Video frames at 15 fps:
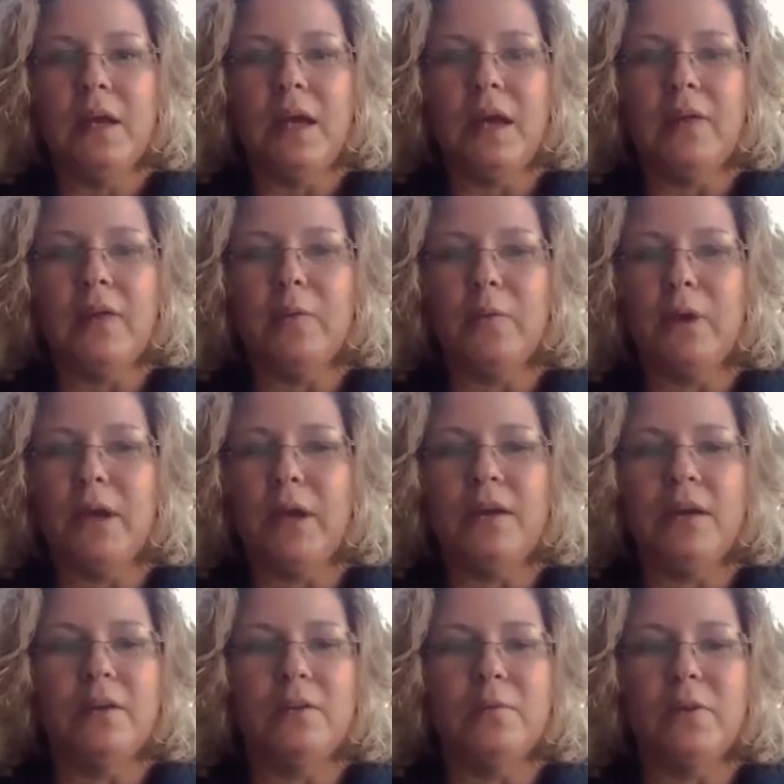And the brain
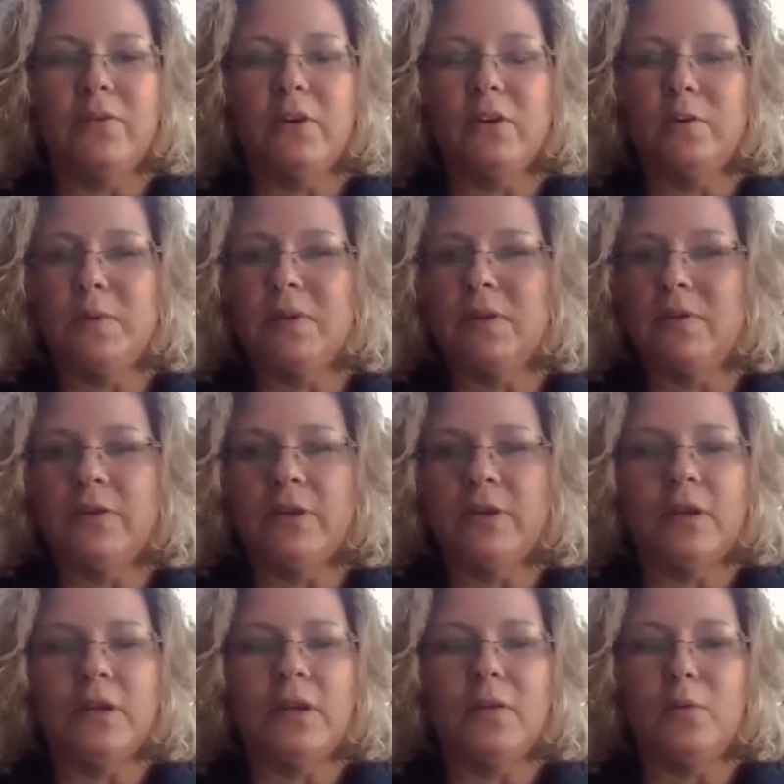tells me very
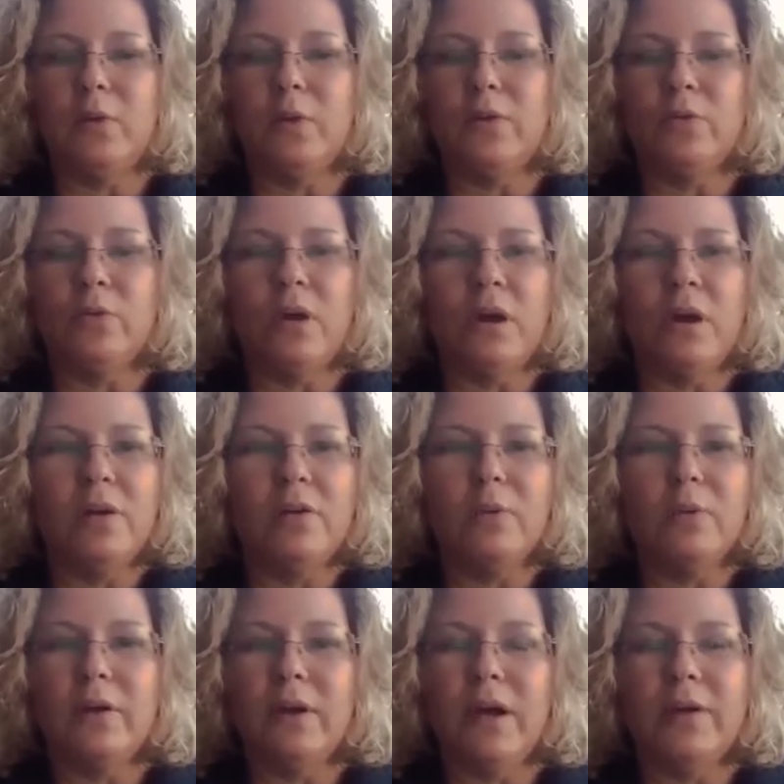specifically what's wrong, so
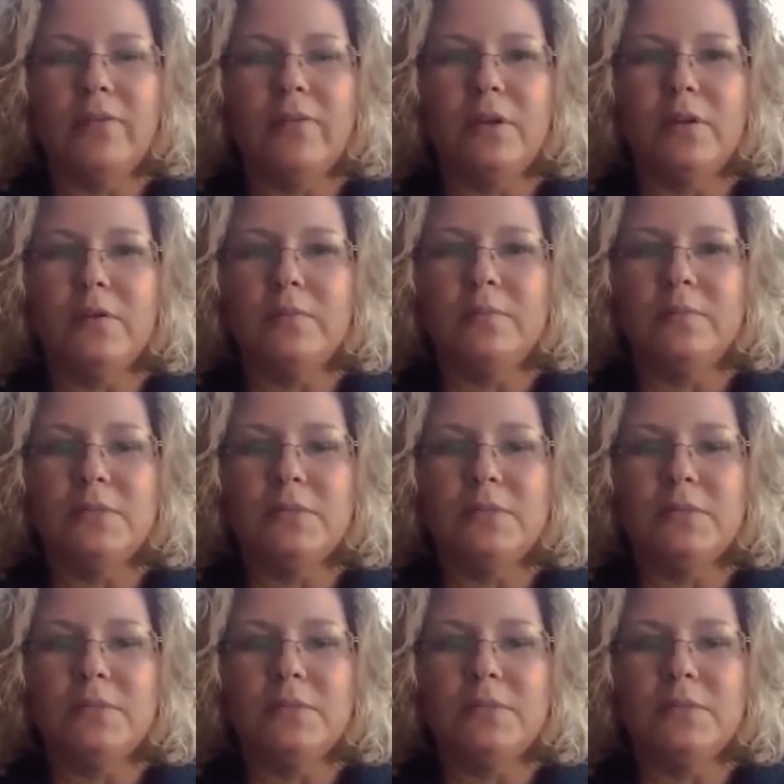I don't have to